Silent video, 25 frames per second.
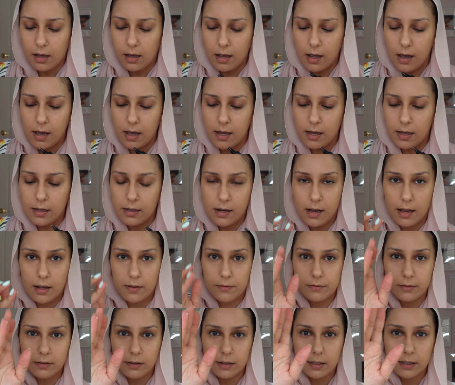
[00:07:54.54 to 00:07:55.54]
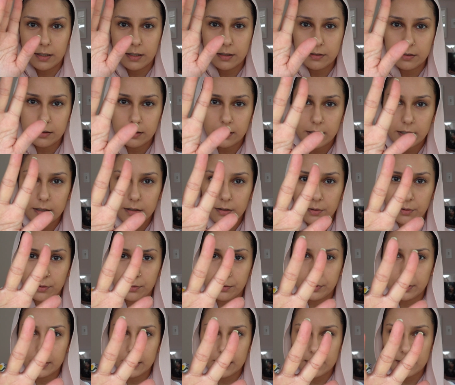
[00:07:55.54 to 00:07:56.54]
and I've literally
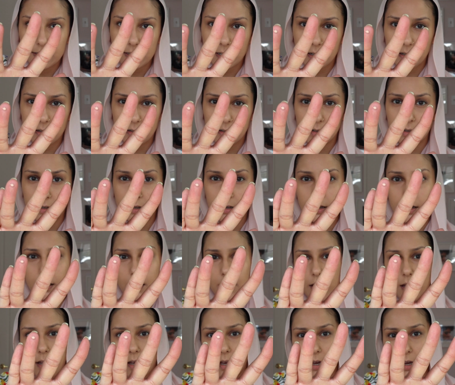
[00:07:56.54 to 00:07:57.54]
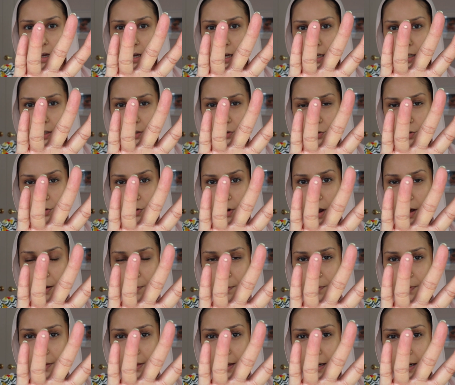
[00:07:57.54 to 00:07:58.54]
only done a
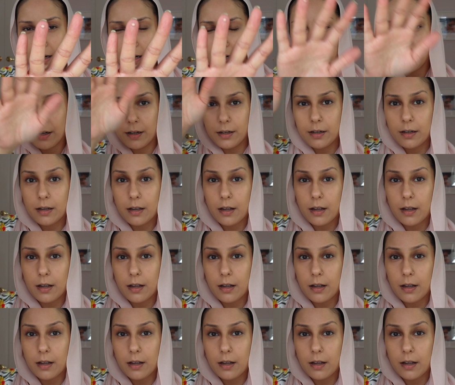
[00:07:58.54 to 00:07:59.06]
drop there.